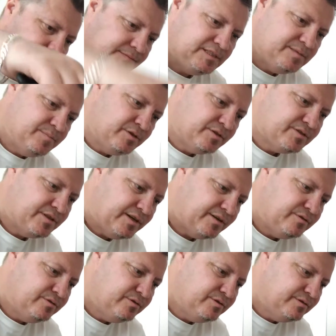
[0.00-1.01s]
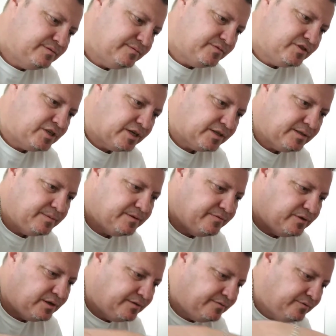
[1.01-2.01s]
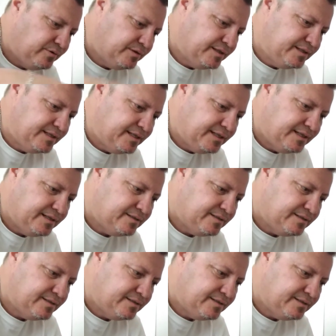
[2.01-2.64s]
Smells so good. Chucked a bit of olive oil in there.